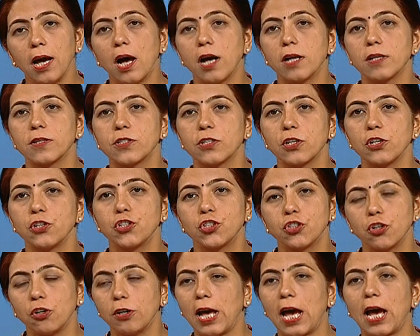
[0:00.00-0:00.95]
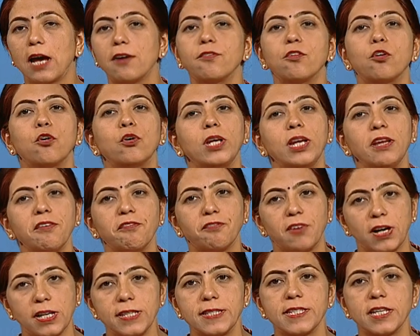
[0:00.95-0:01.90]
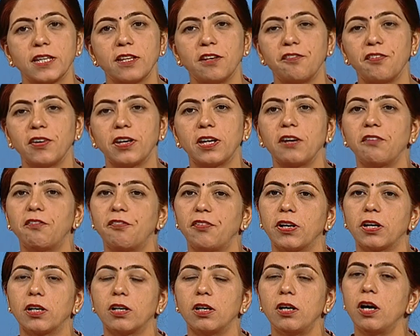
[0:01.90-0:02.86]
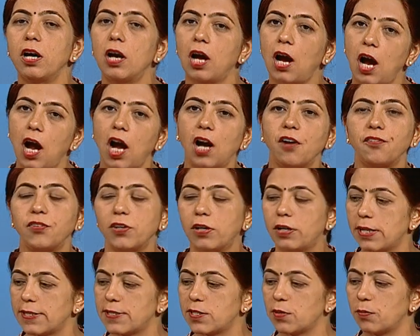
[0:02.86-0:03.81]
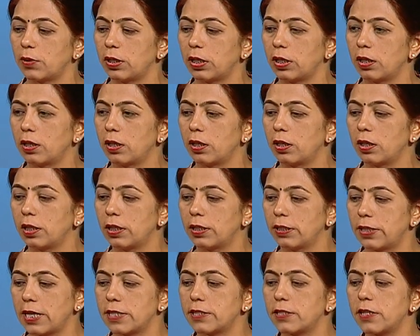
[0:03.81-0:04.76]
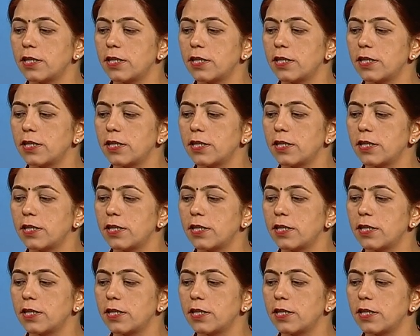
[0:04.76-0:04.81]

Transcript: answer should have only one significant figure after decimal that